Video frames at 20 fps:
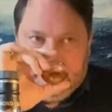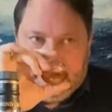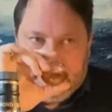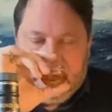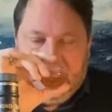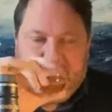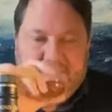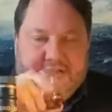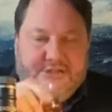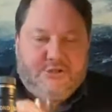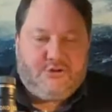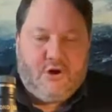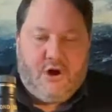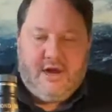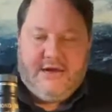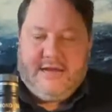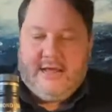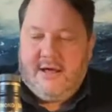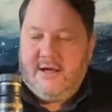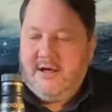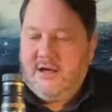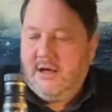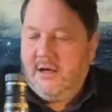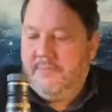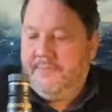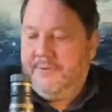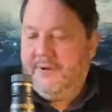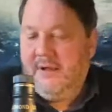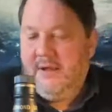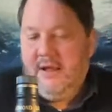lovely dried
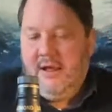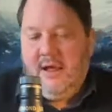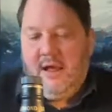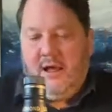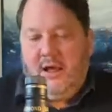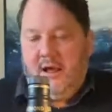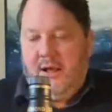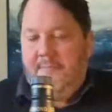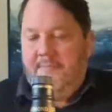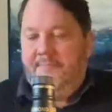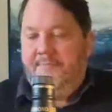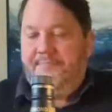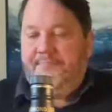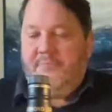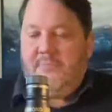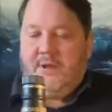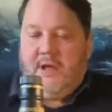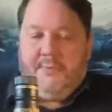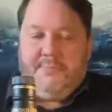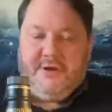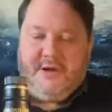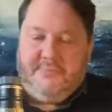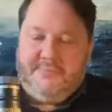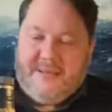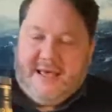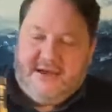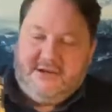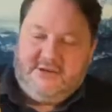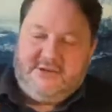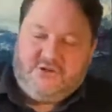herb. I'm going
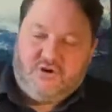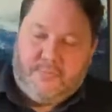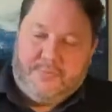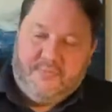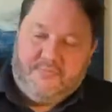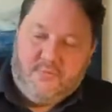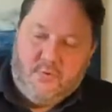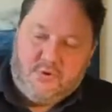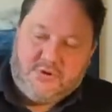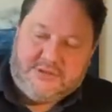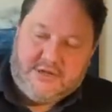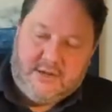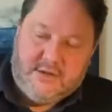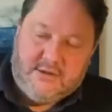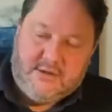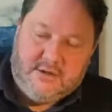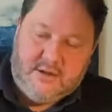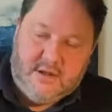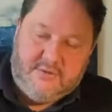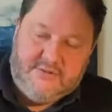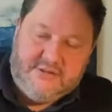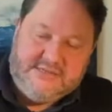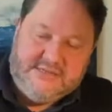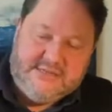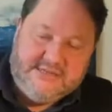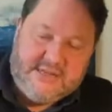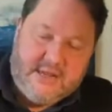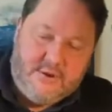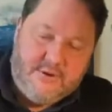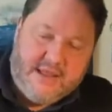to add a drop of water. This
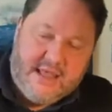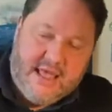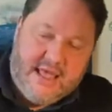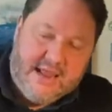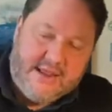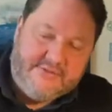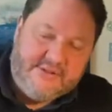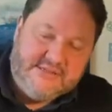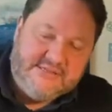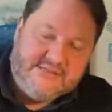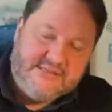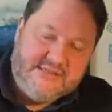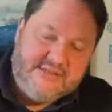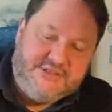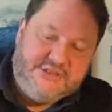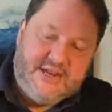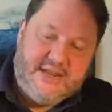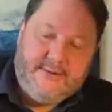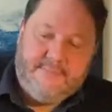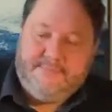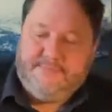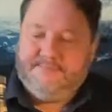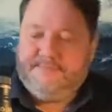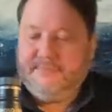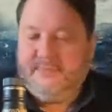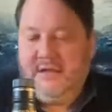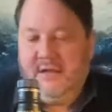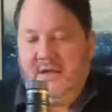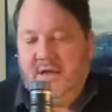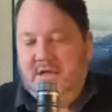is okay. This is legit.
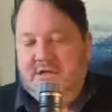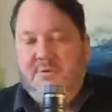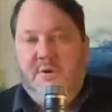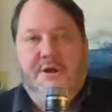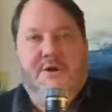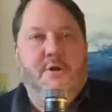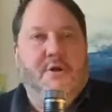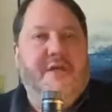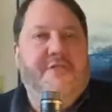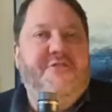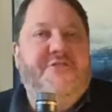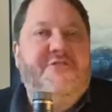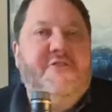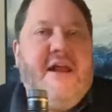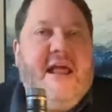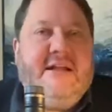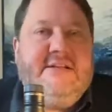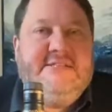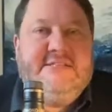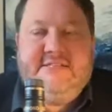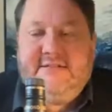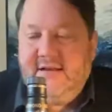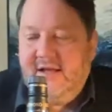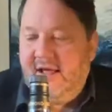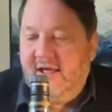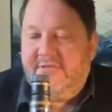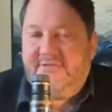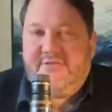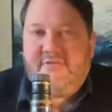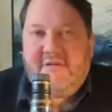It's what I call
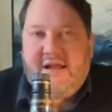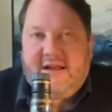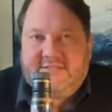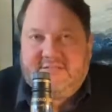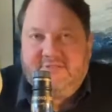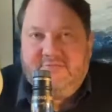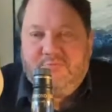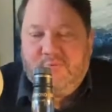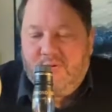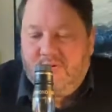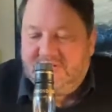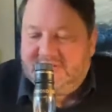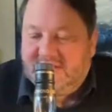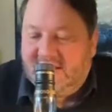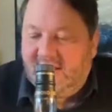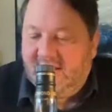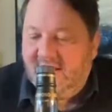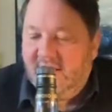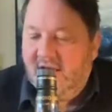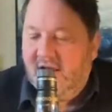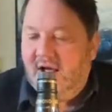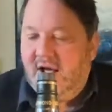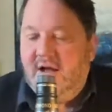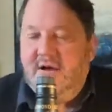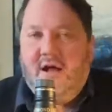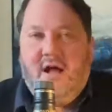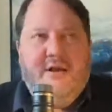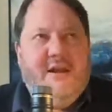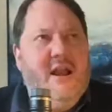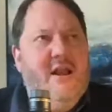a threat of water. I
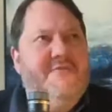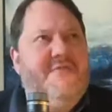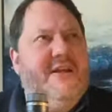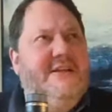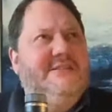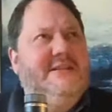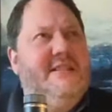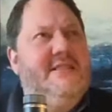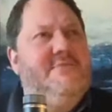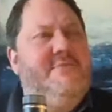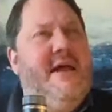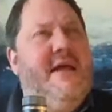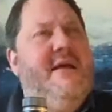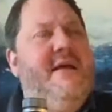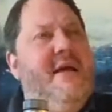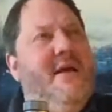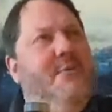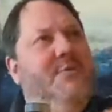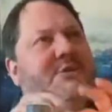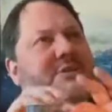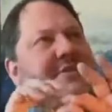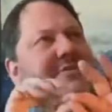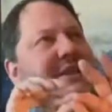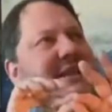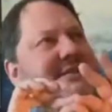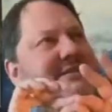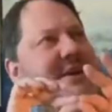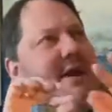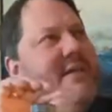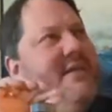don't know if that's a threat, which I
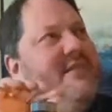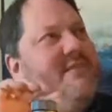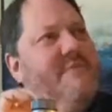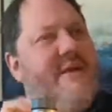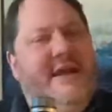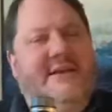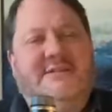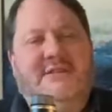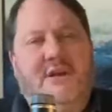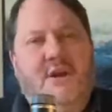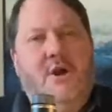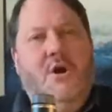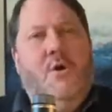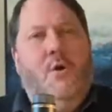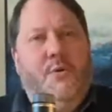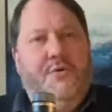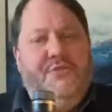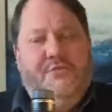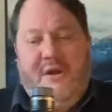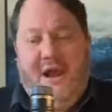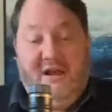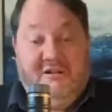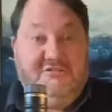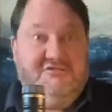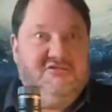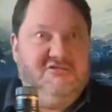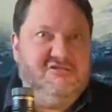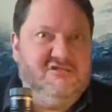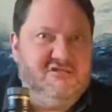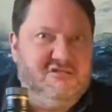think is like a thread, or
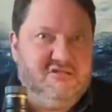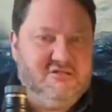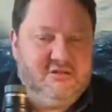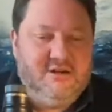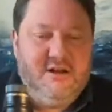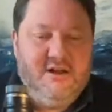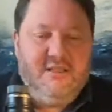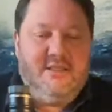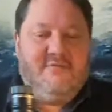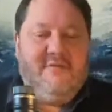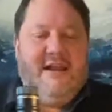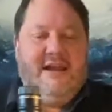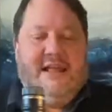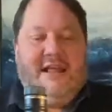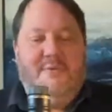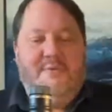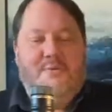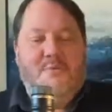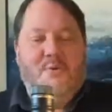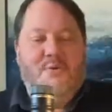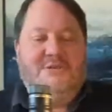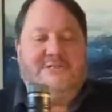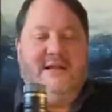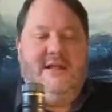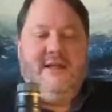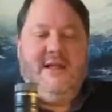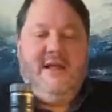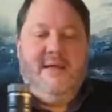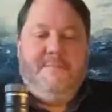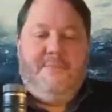threatening it with
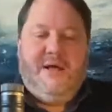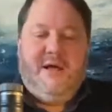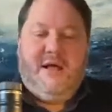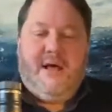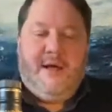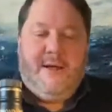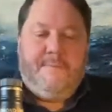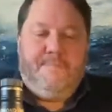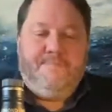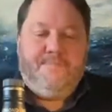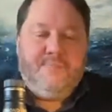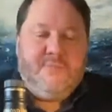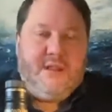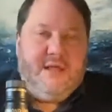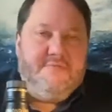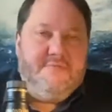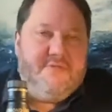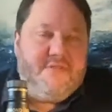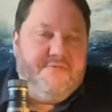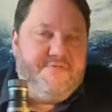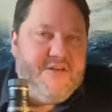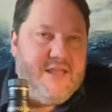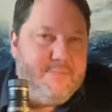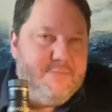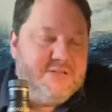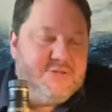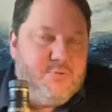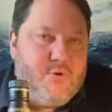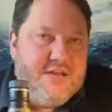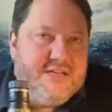water. But the
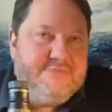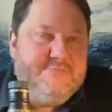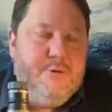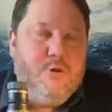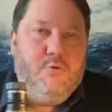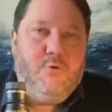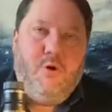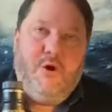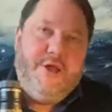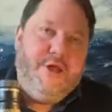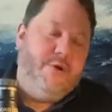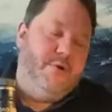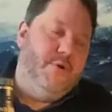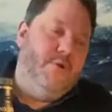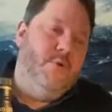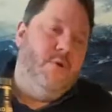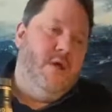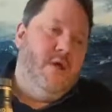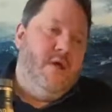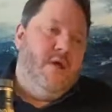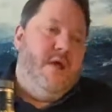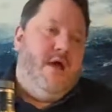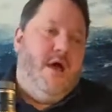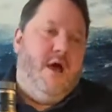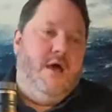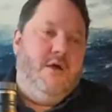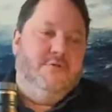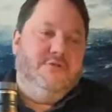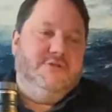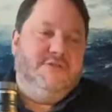famous Wallace Milroy, who
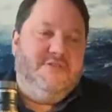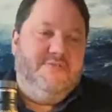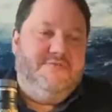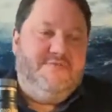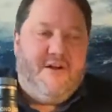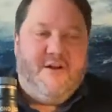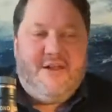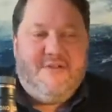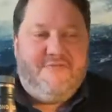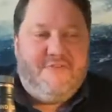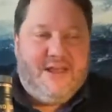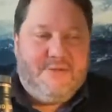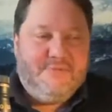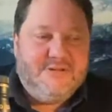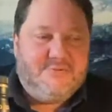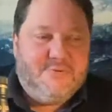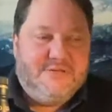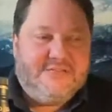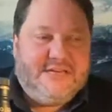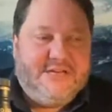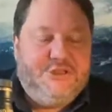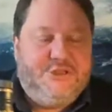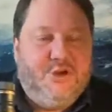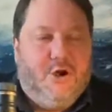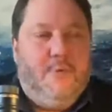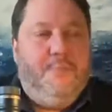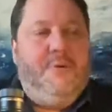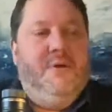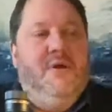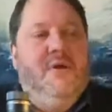owned the very famous whiskey
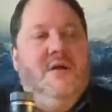shop